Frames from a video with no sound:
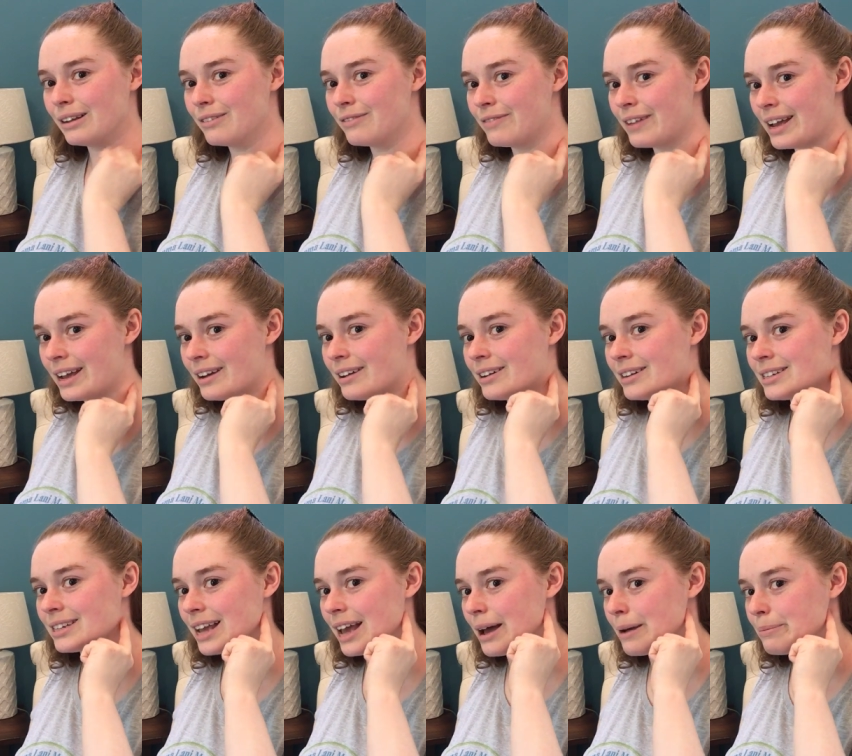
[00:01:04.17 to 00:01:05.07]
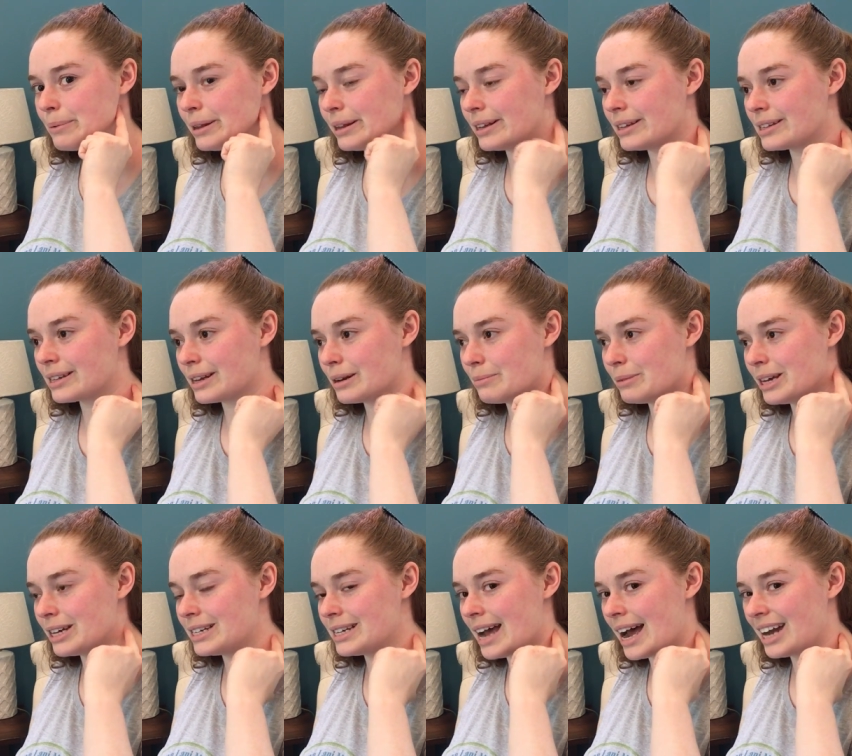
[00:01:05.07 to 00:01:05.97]
levator scapula is going to
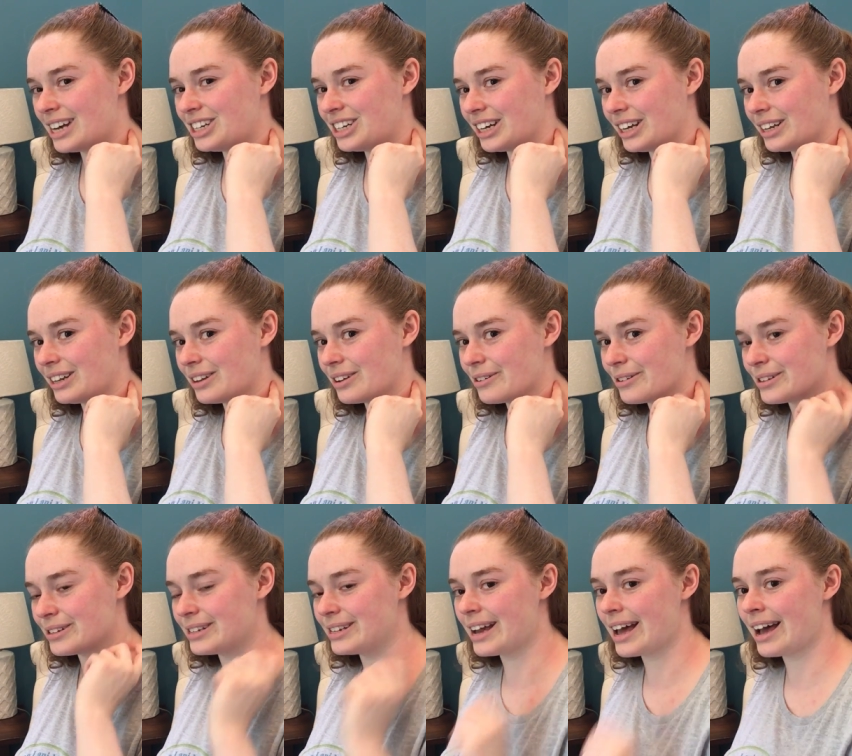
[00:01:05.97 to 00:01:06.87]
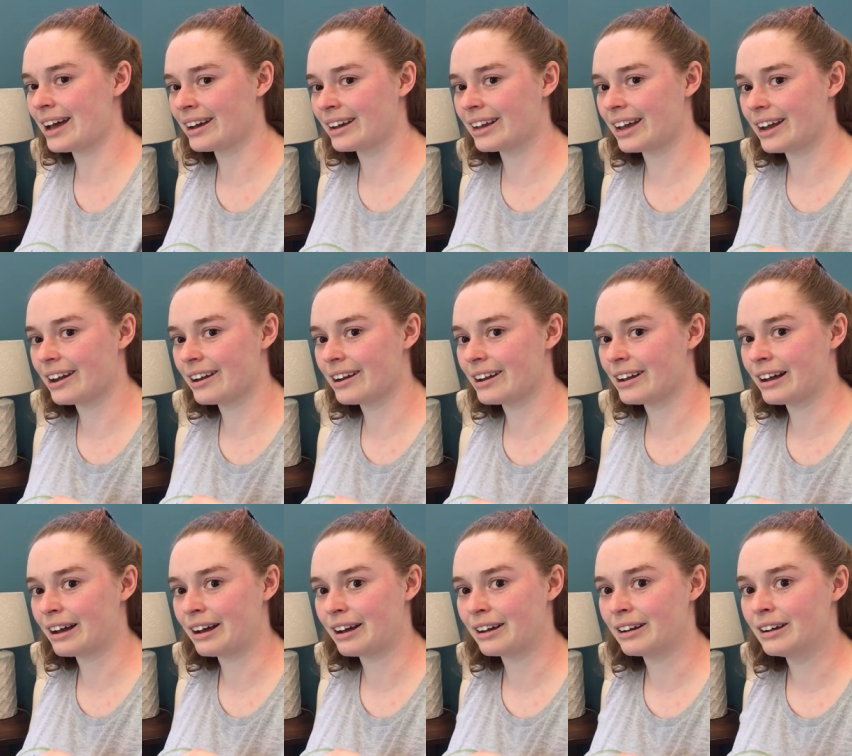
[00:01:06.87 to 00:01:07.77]
be attaching in those neck
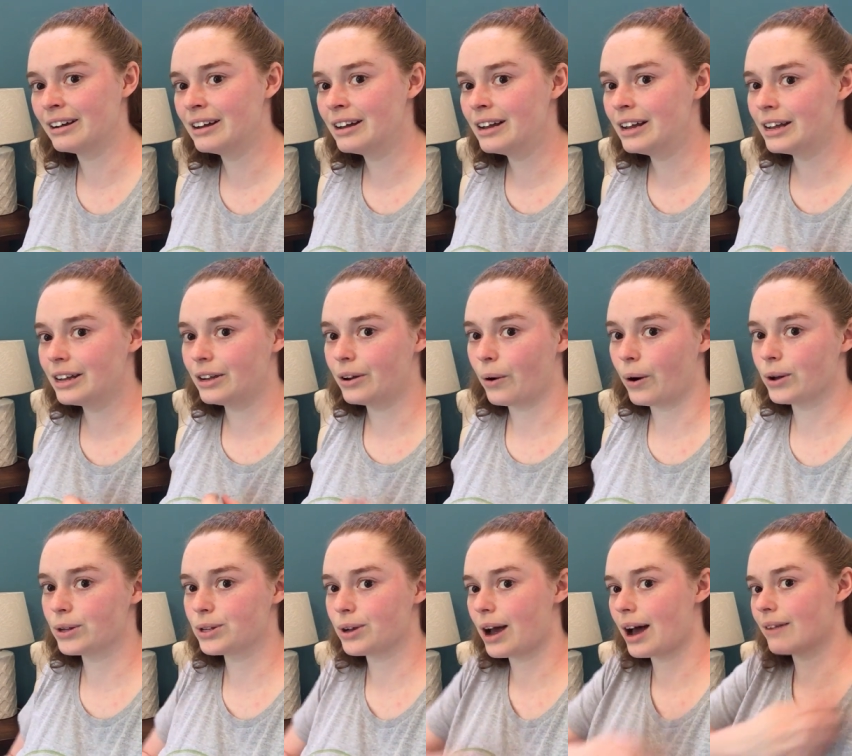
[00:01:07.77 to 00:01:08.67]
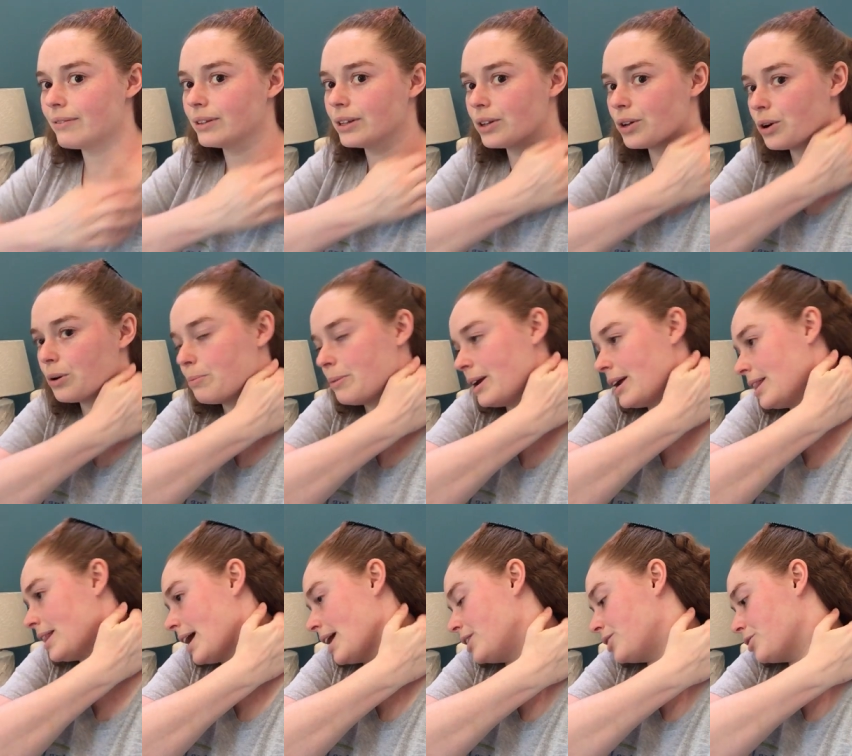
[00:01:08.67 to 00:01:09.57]
area. You also have a little bit
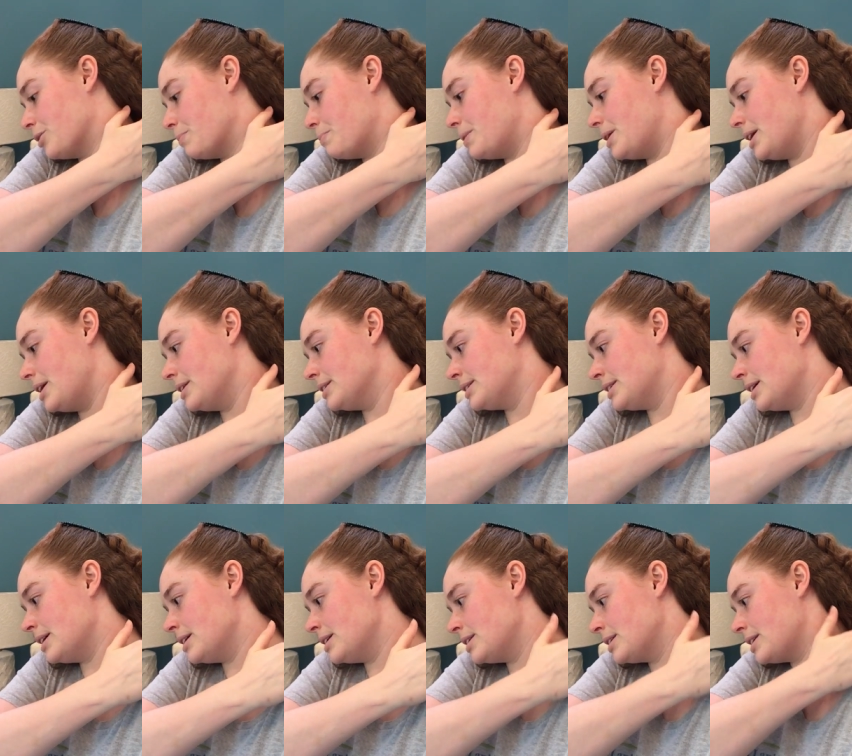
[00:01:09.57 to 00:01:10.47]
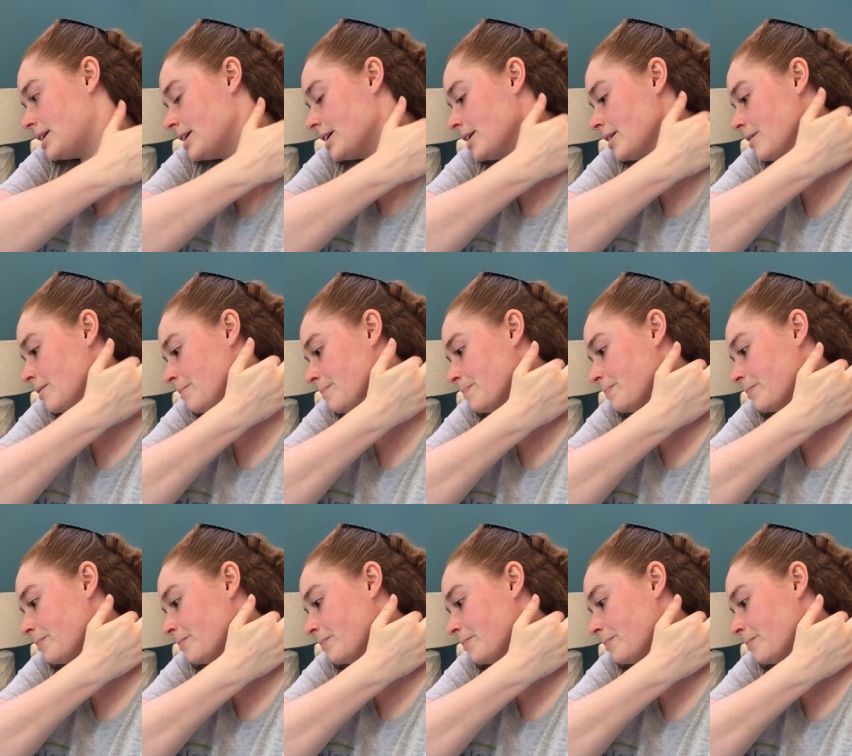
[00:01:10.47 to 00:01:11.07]
of that trapezius here.